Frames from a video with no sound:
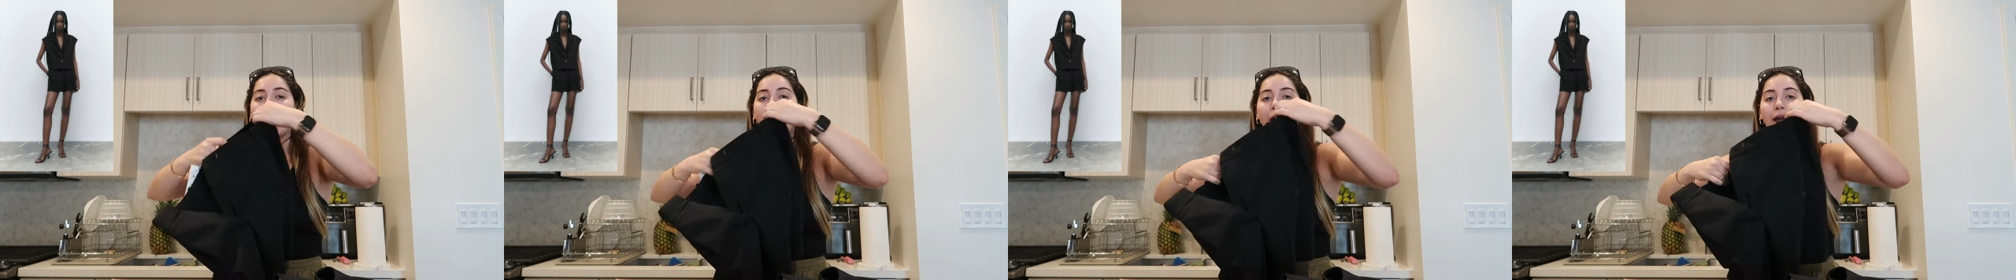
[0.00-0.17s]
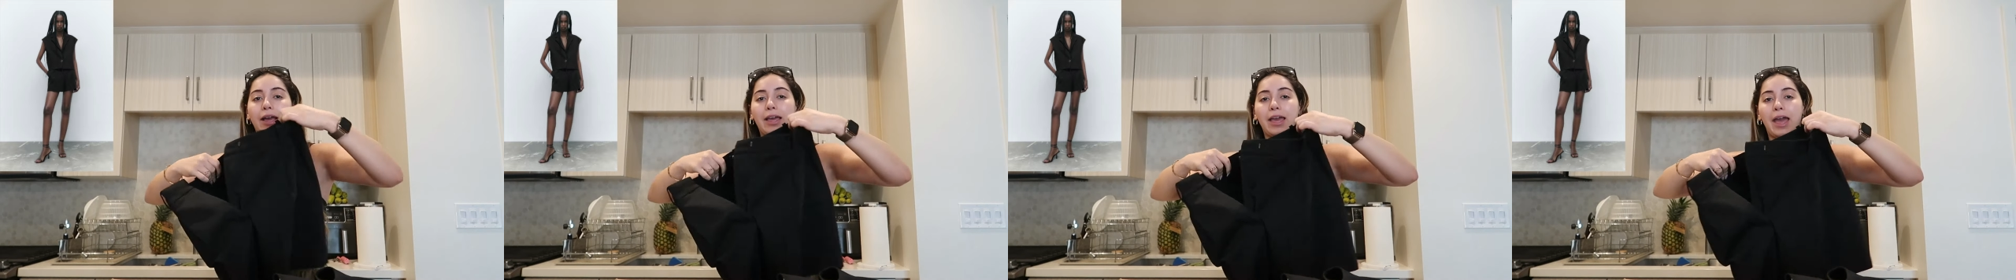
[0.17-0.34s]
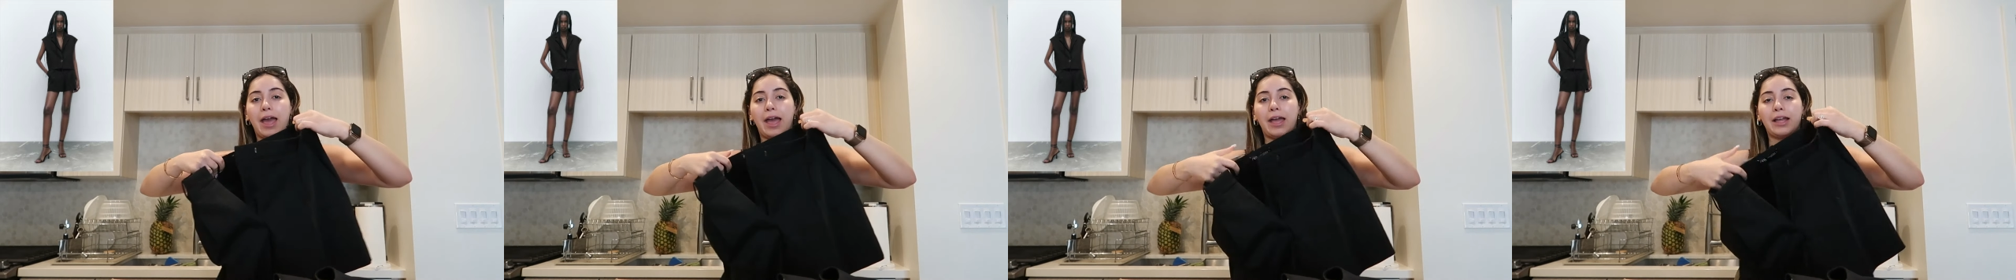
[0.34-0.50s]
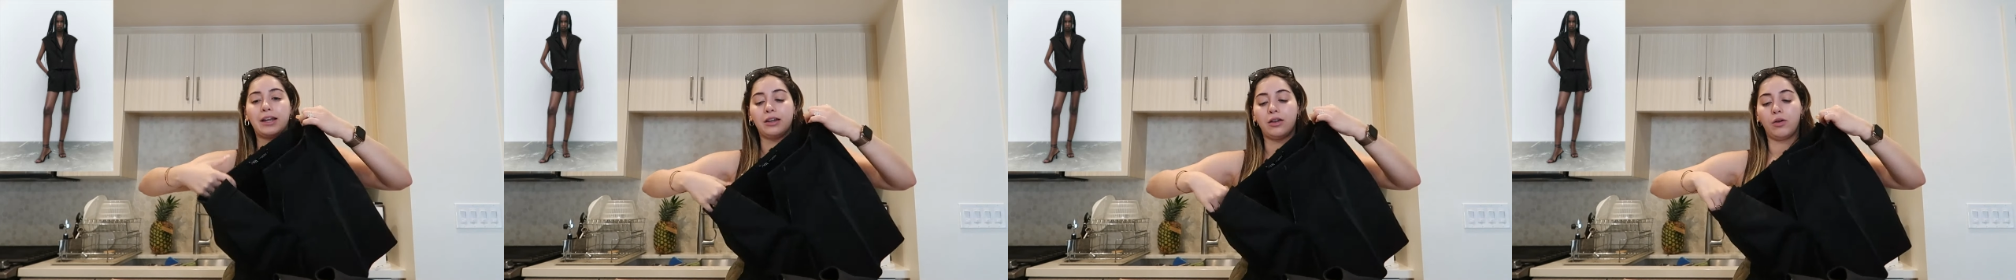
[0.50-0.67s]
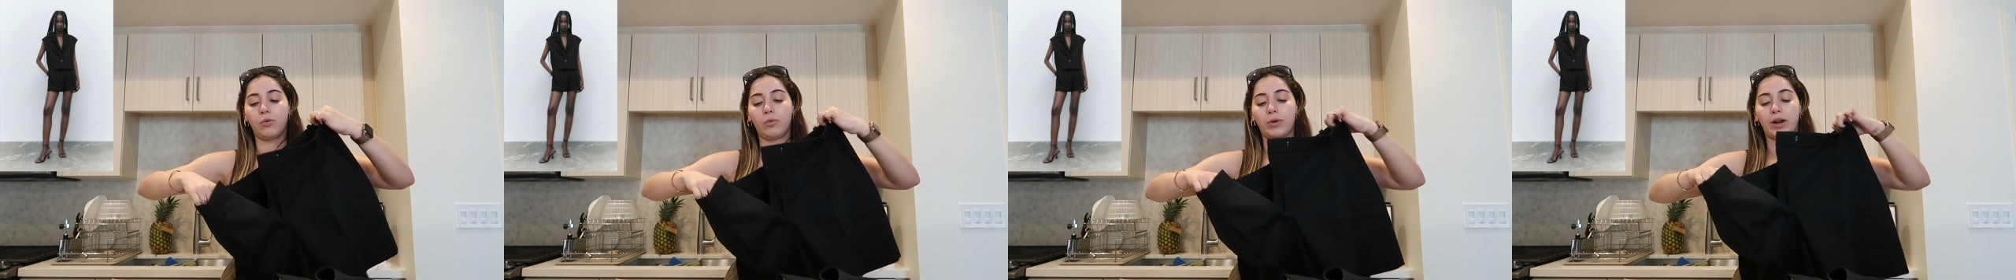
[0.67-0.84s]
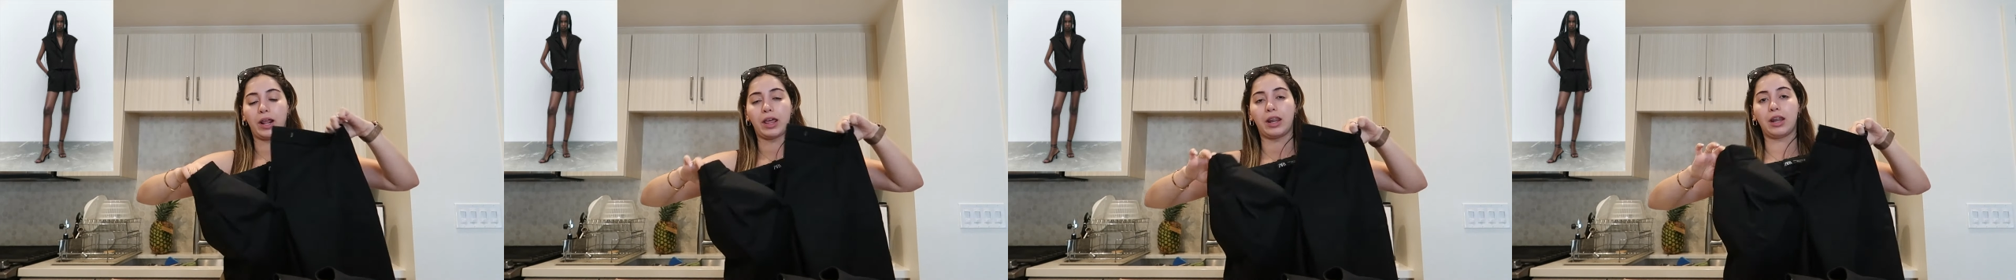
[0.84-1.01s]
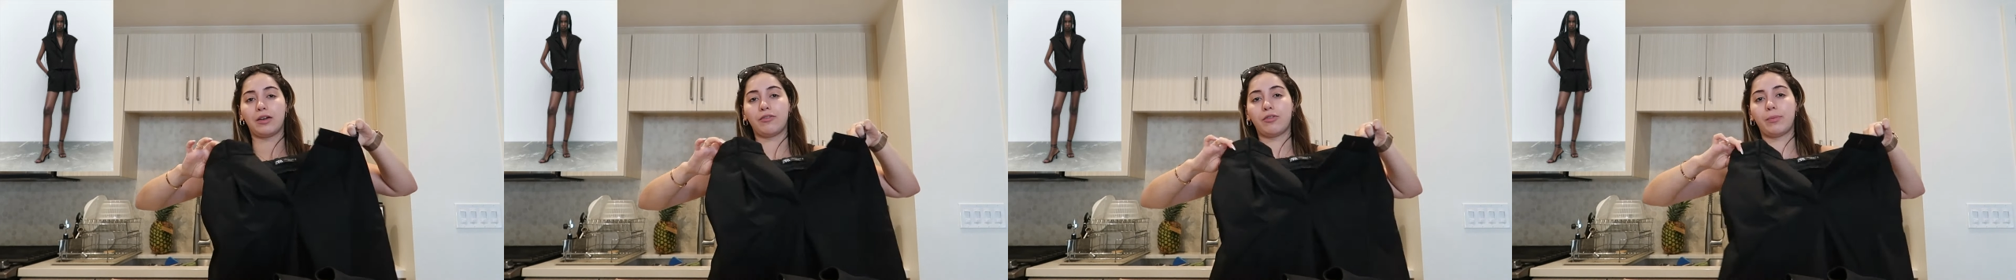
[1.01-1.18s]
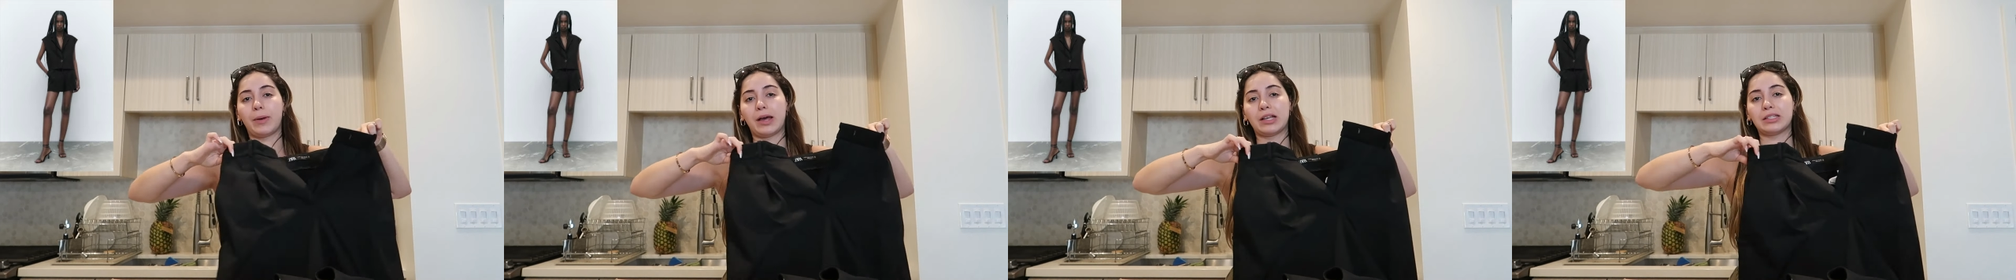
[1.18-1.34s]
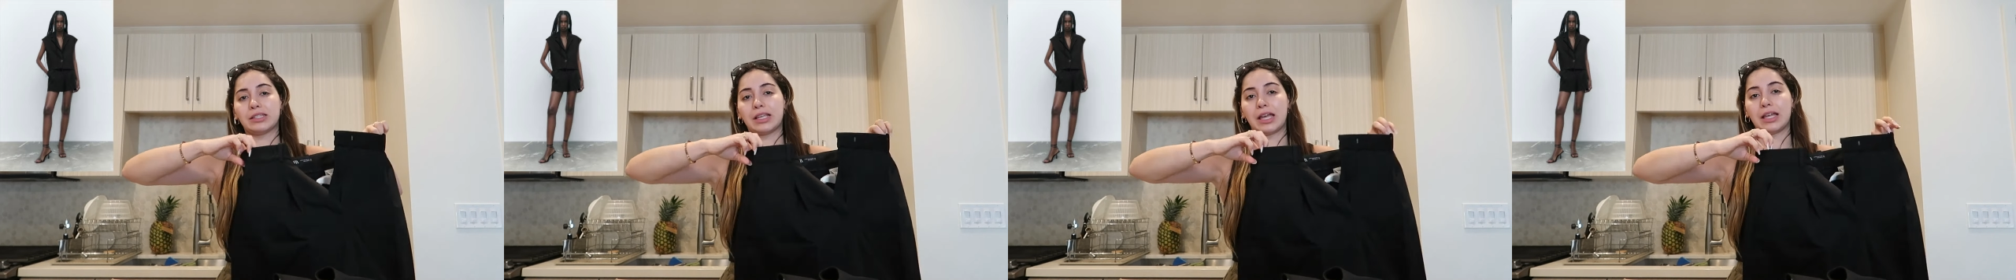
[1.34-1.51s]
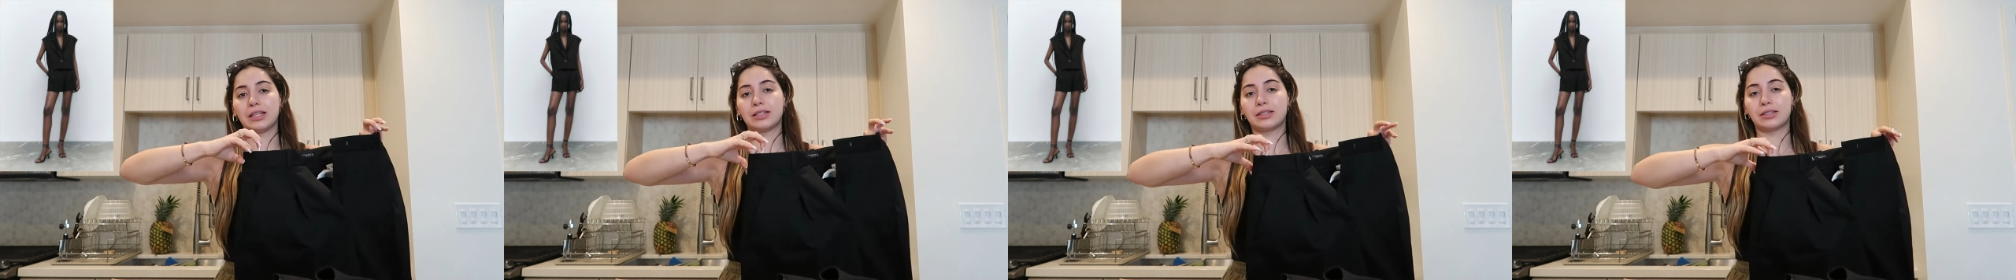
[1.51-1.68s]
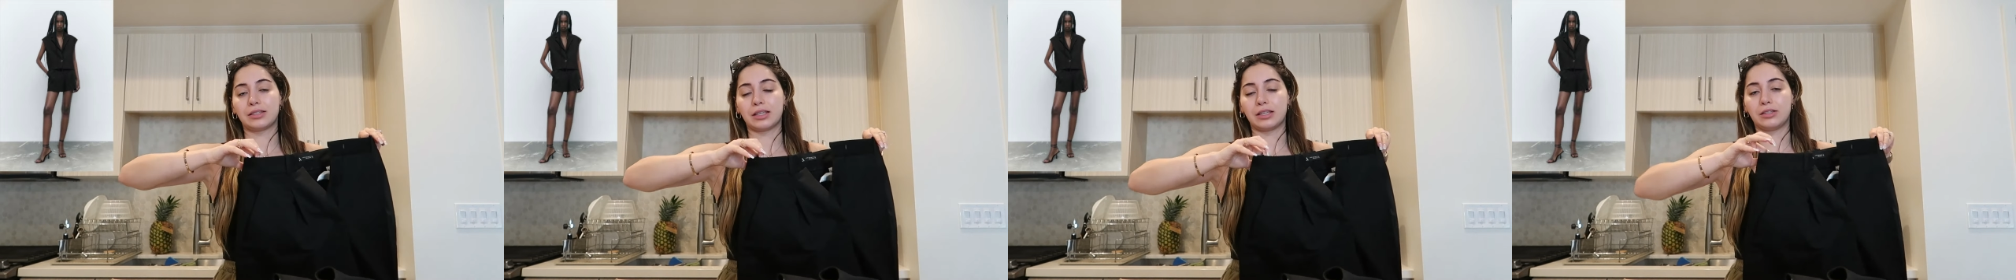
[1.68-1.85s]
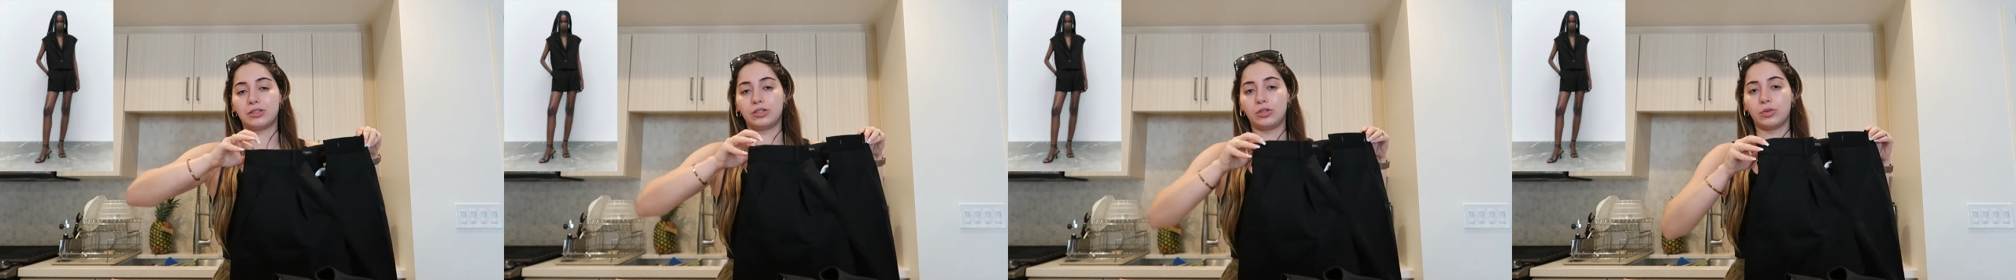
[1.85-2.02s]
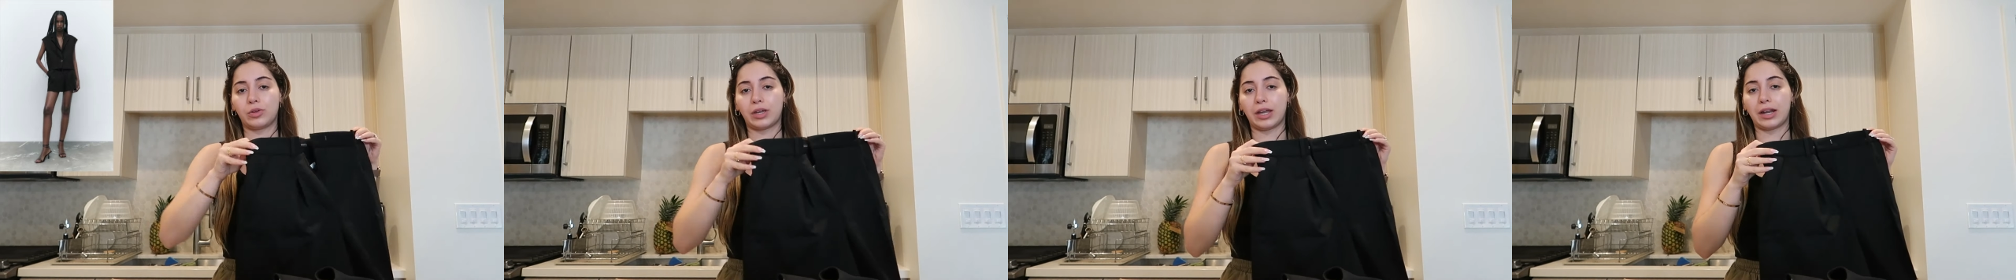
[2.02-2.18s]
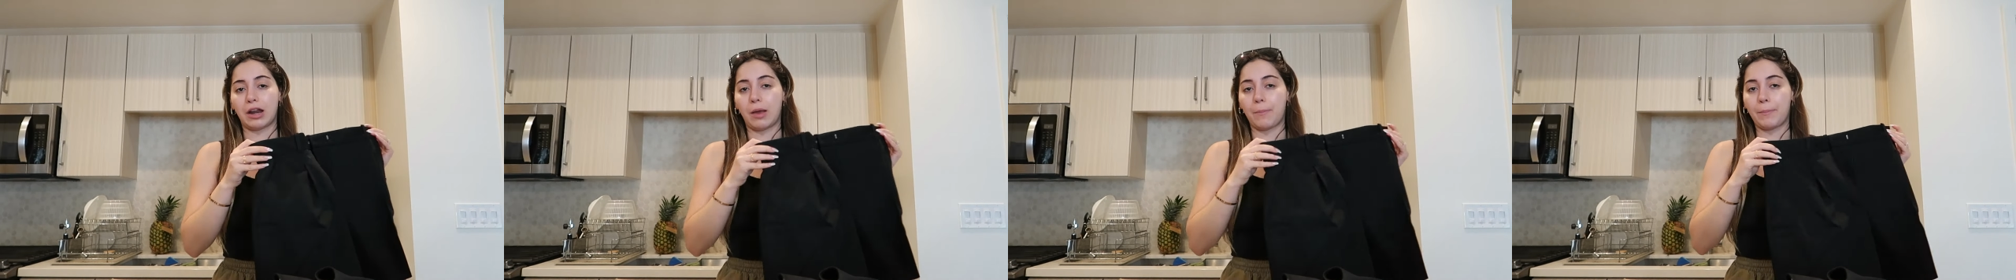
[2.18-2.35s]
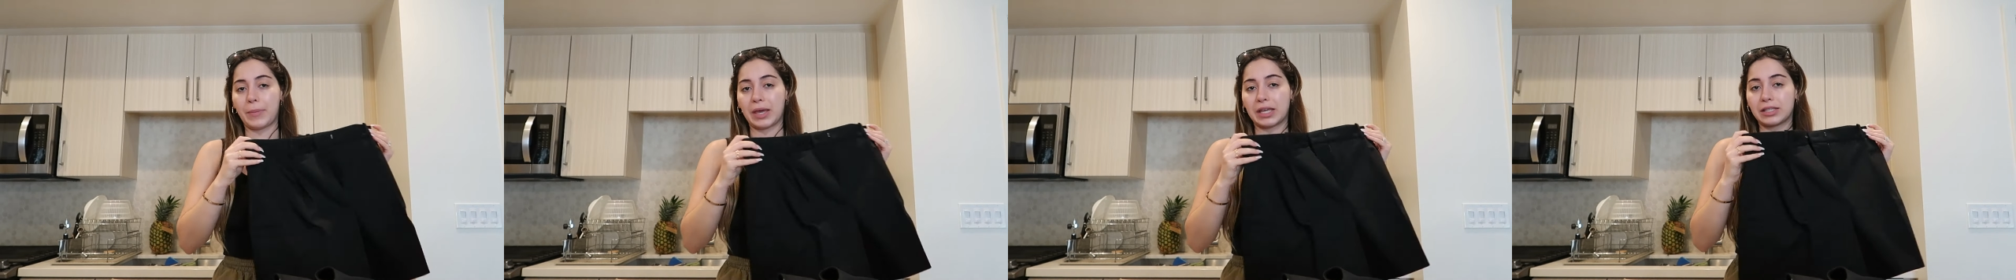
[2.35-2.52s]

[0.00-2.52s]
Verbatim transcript: Again, what I love about sets is you can